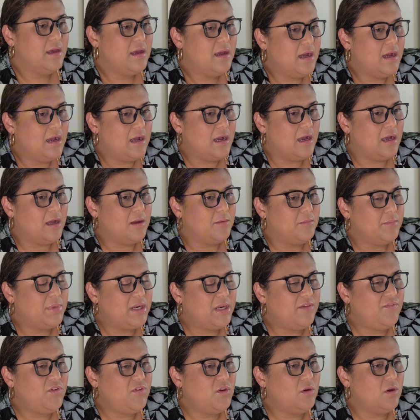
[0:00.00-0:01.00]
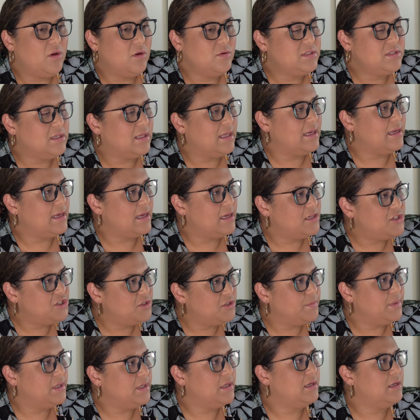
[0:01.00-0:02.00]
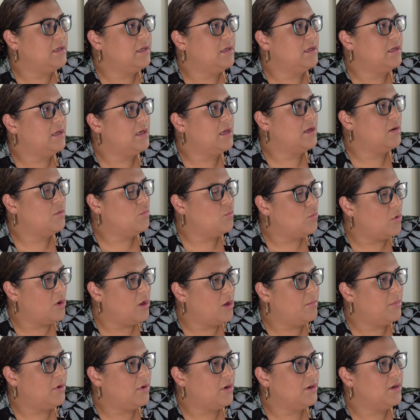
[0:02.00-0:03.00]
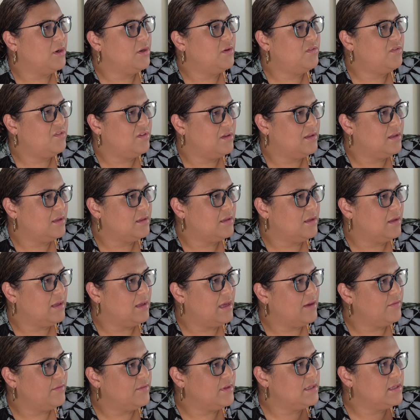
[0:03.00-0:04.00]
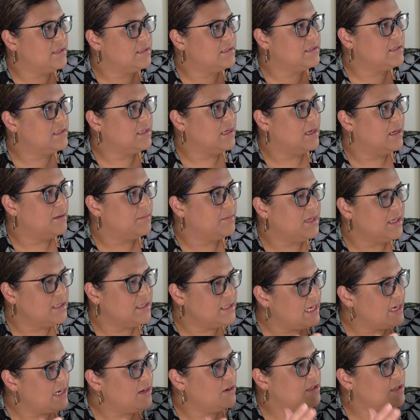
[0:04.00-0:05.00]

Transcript: But if you go to like H-E-B and Walmart, you see that they'll have these containers